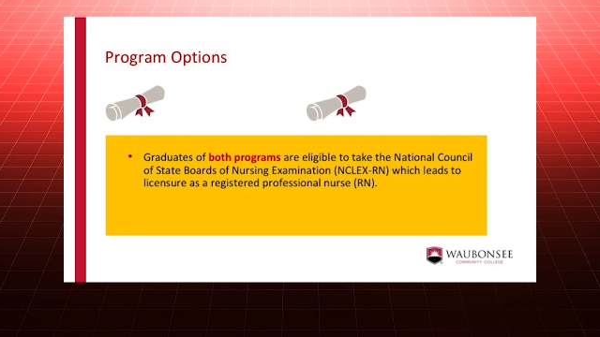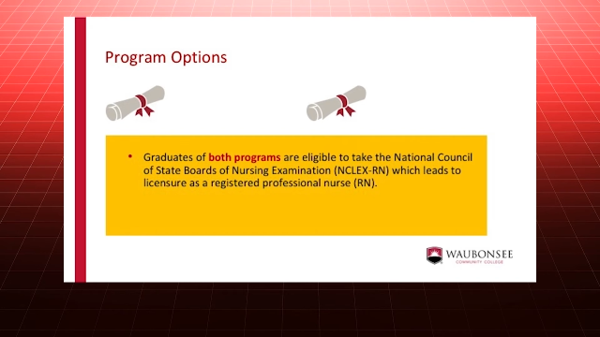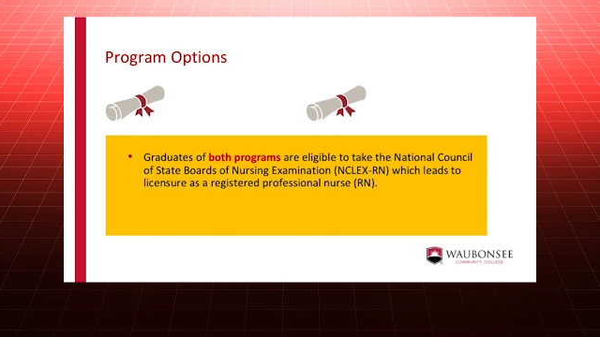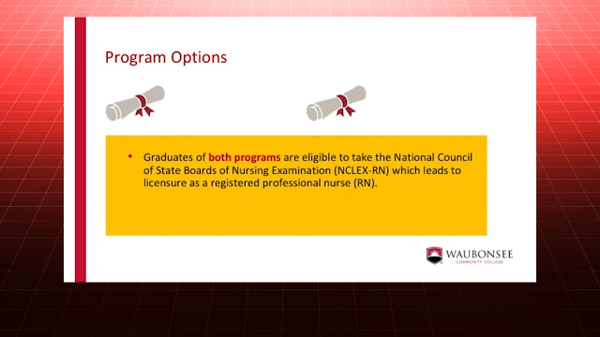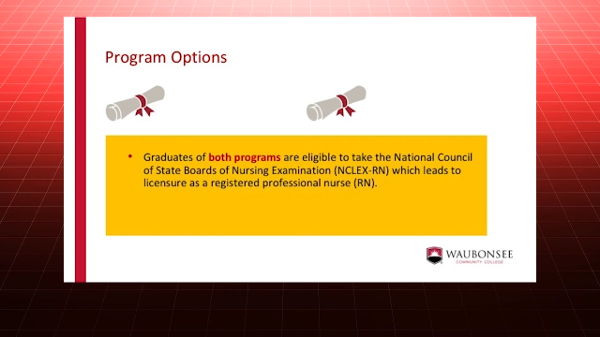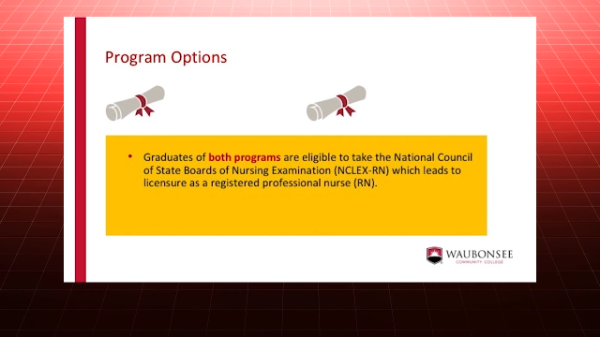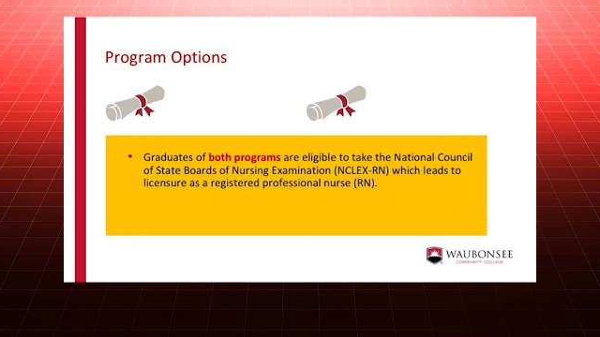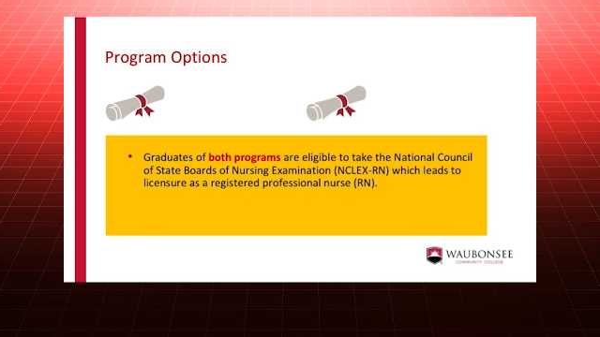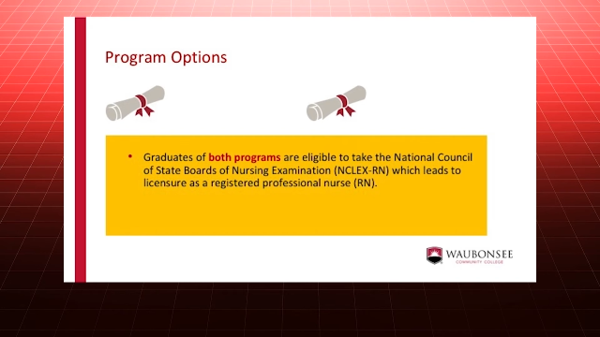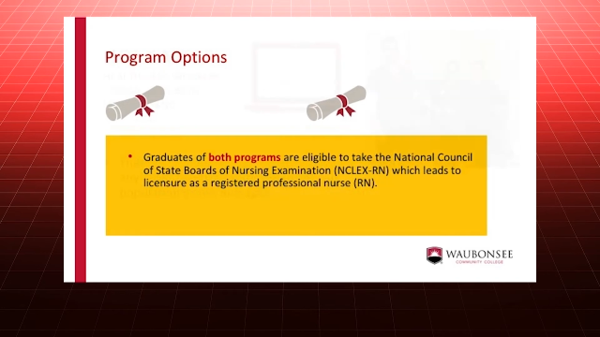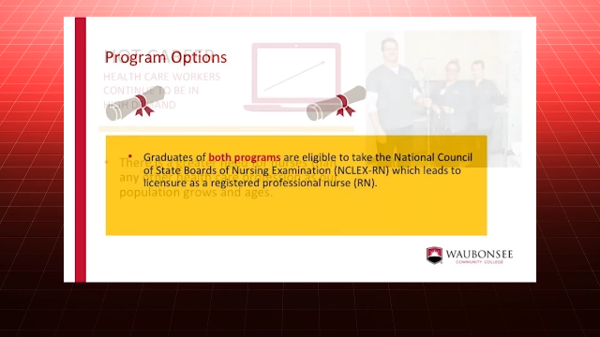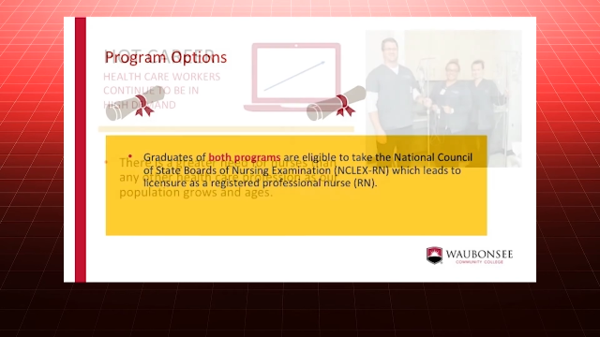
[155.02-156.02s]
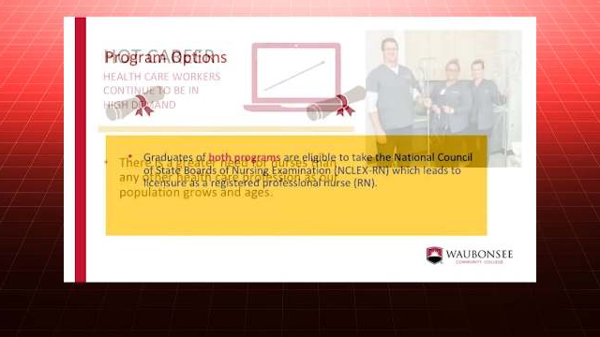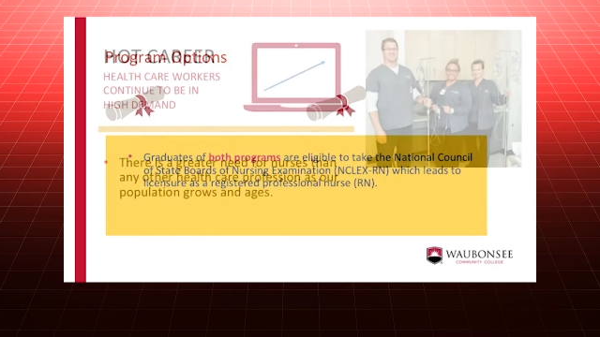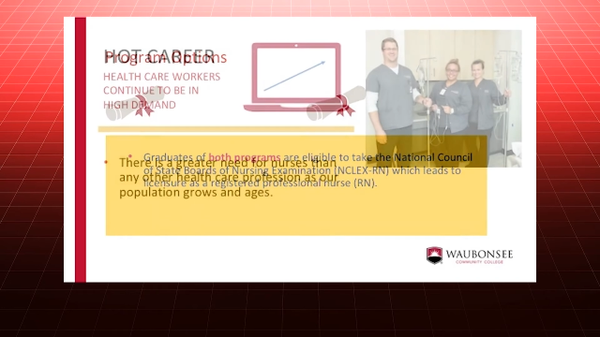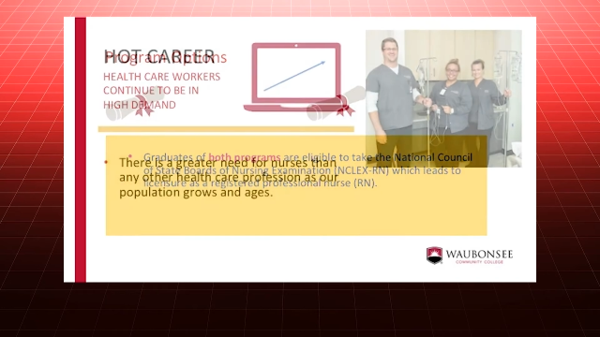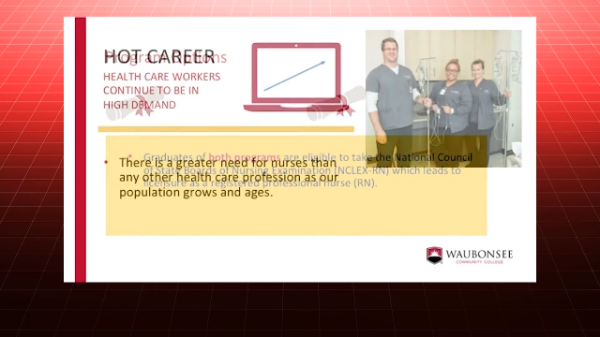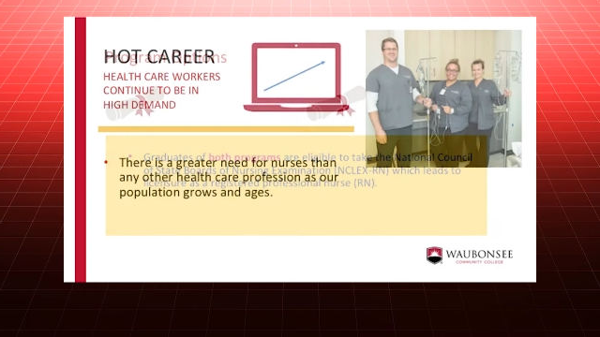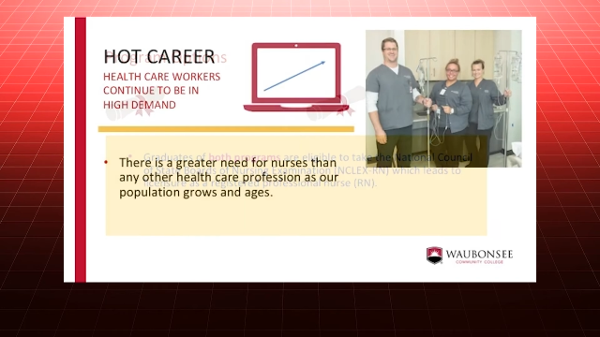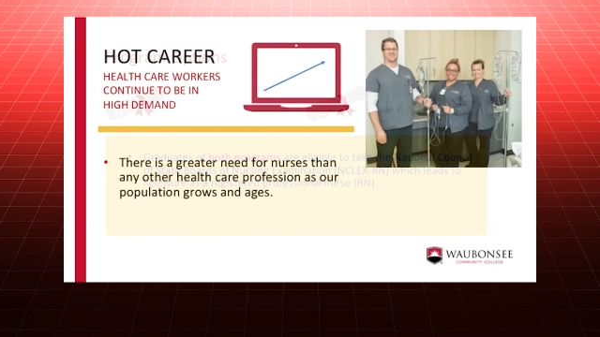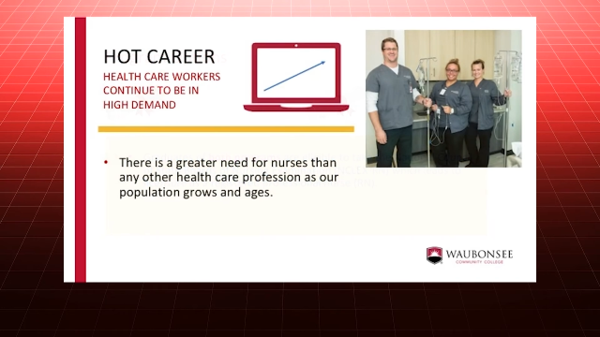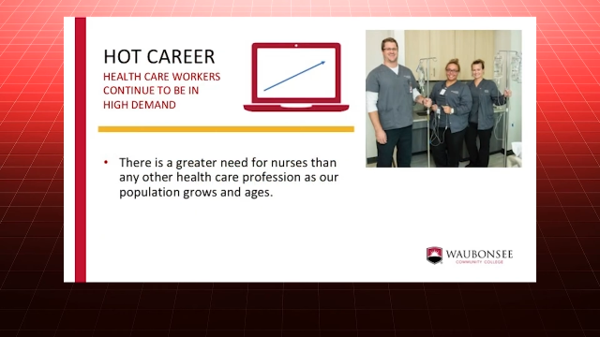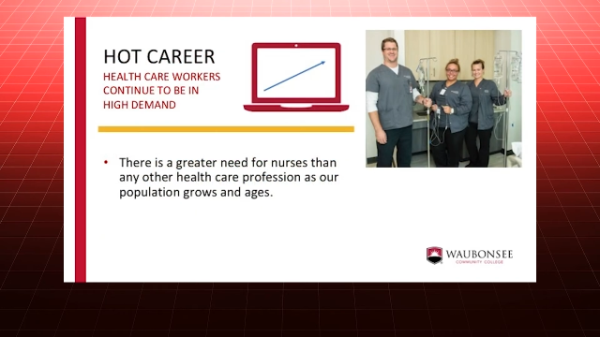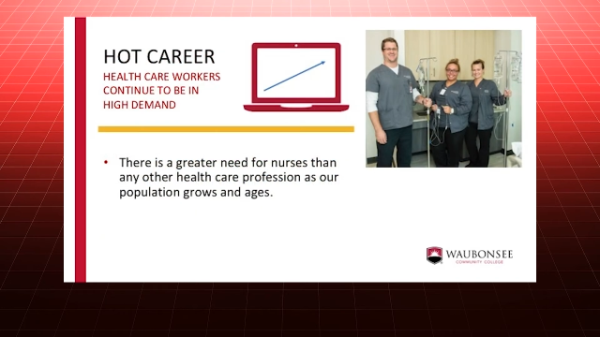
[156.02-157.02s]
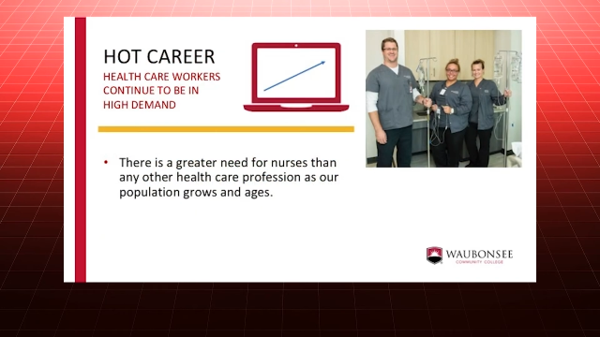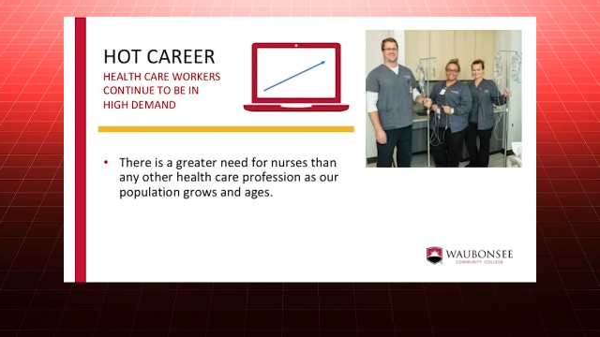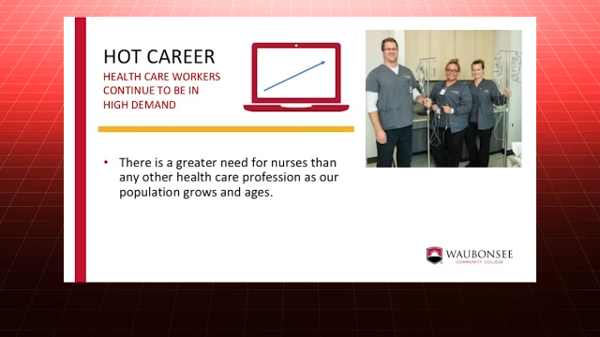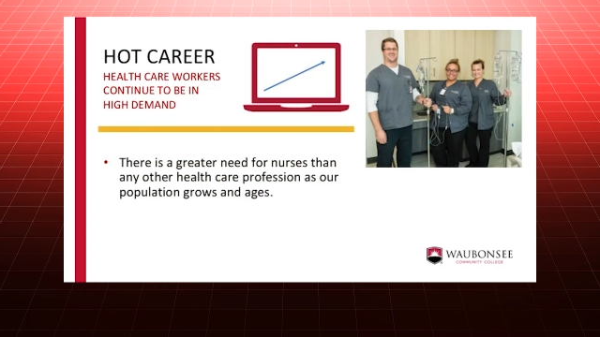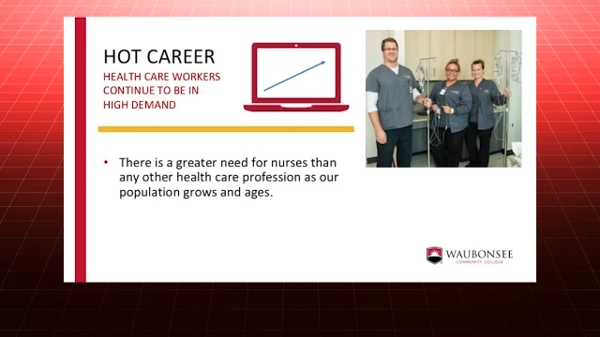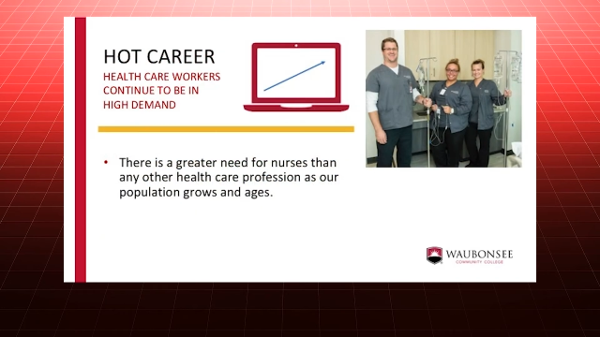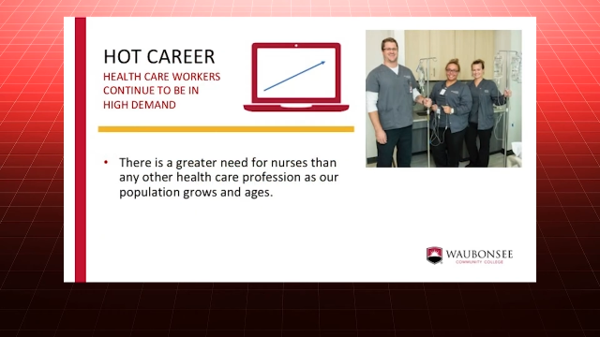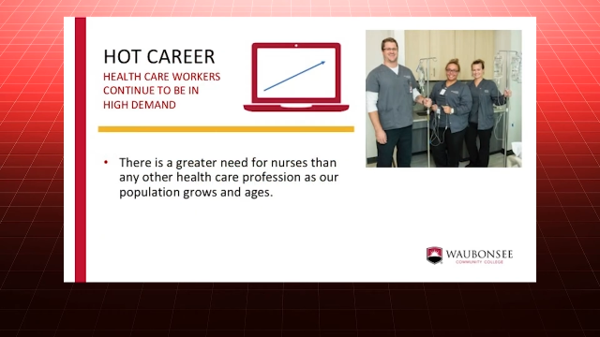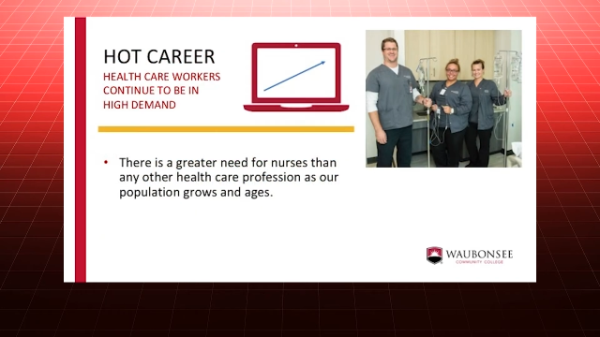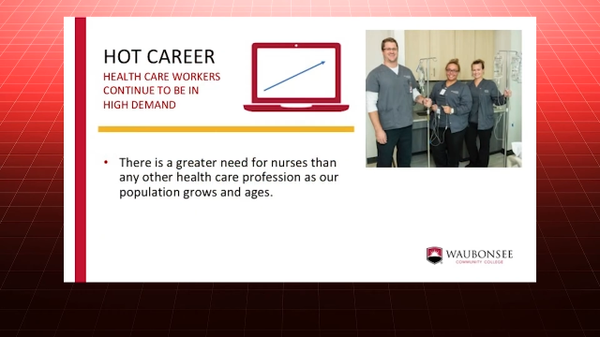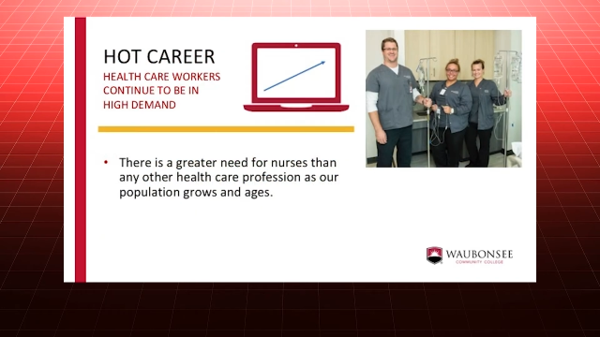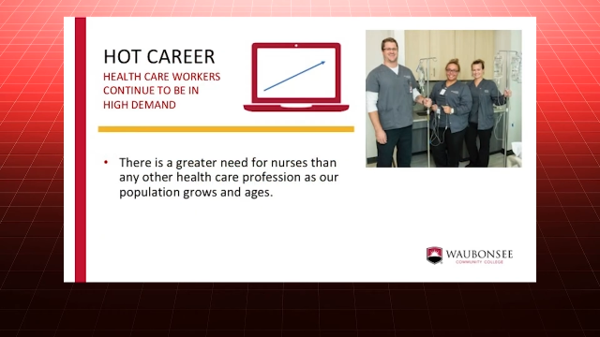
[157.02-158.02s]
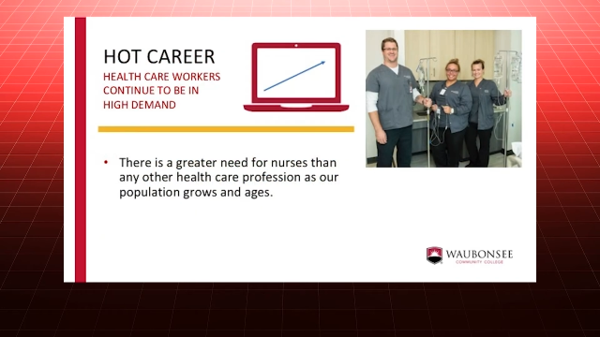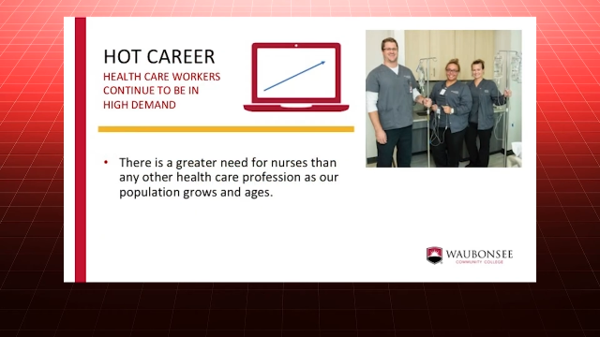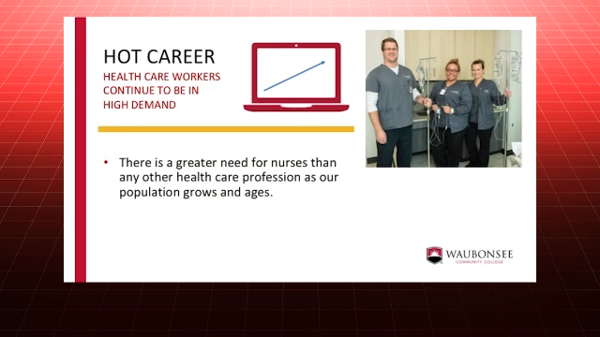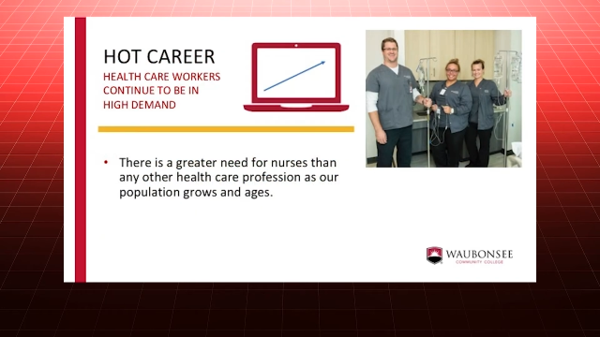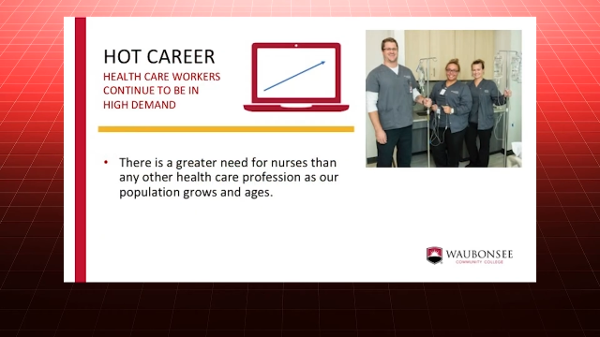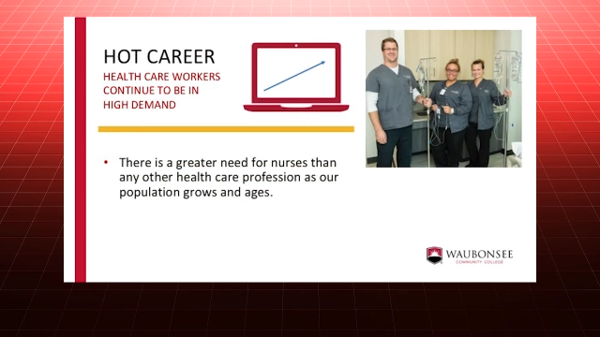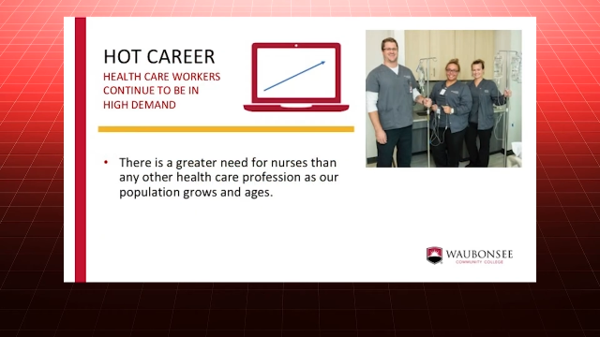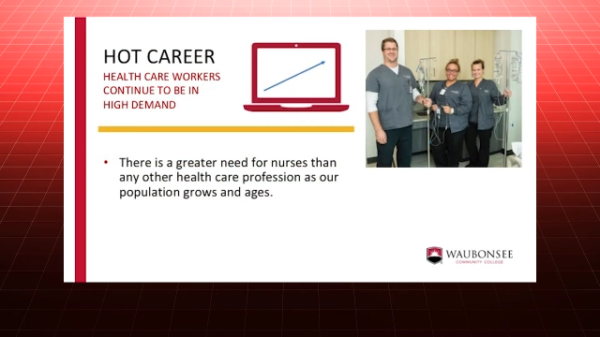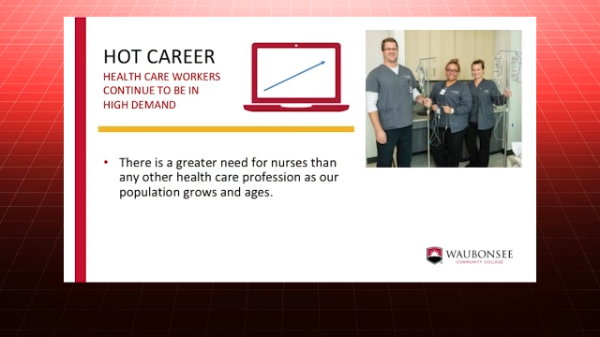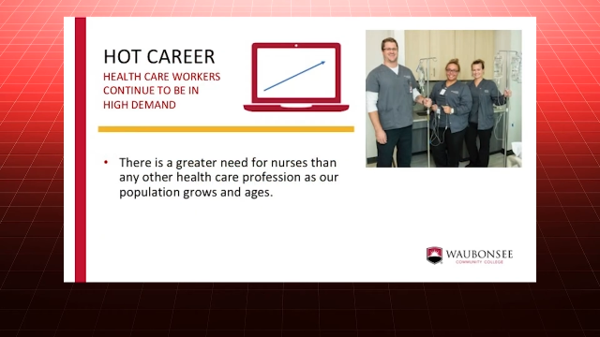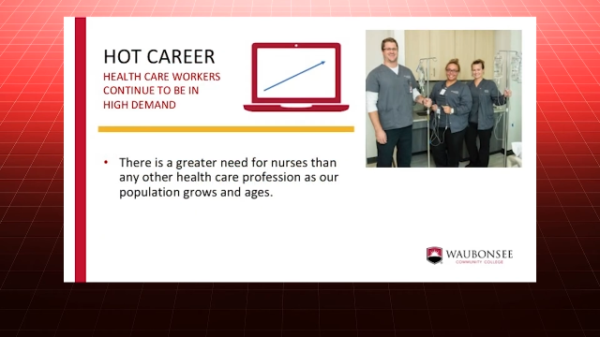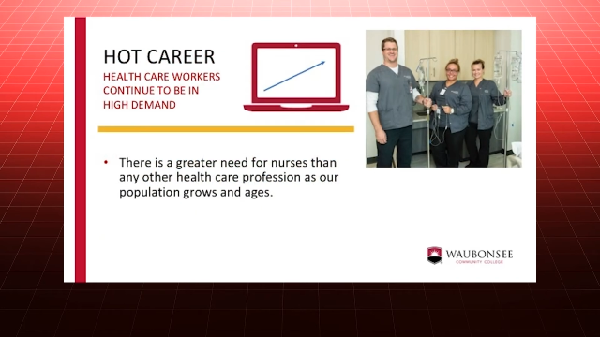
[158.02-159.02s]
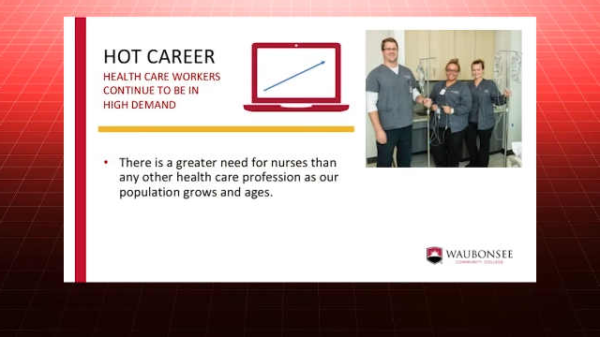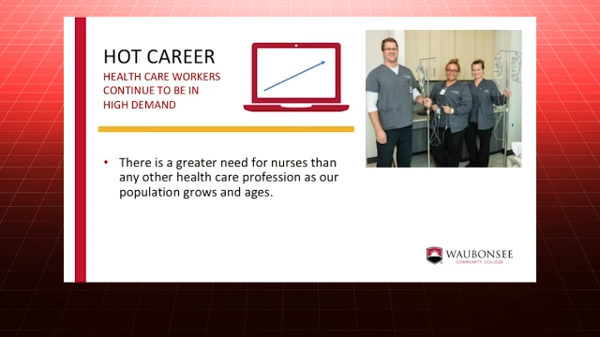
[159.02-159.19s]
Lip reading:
No face is visible, so there are no lips to read.